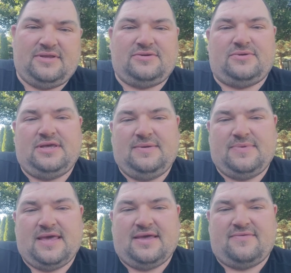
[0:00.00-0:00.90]
This will keep
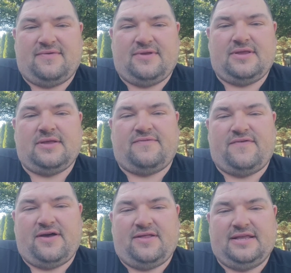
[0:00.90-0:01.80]
the
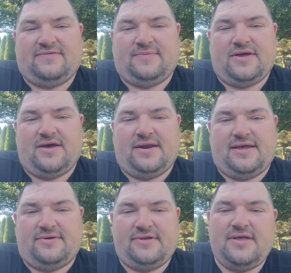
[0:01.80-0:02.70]
fog lights from cutting
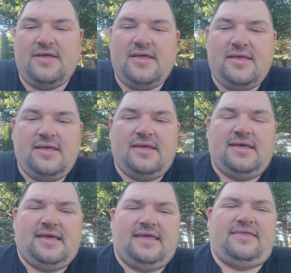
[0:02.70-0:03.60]
out.
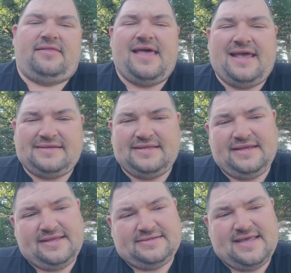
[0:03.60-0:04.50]
And the last
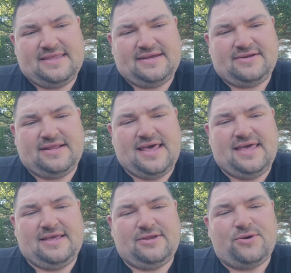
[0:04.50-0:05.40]
thing that's on there that
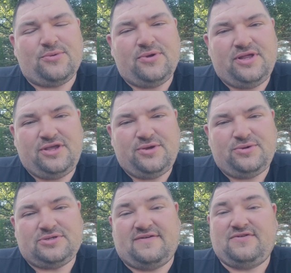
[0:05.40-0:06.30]
I don't really
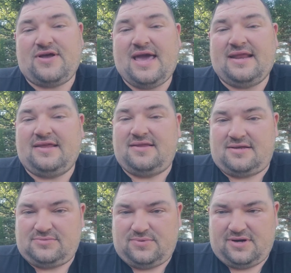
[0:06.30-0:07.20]
use, I've tried it, it
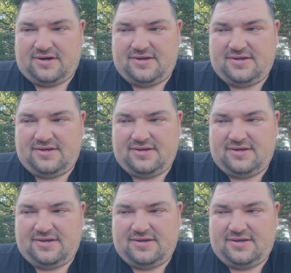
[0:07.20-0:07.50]
does work.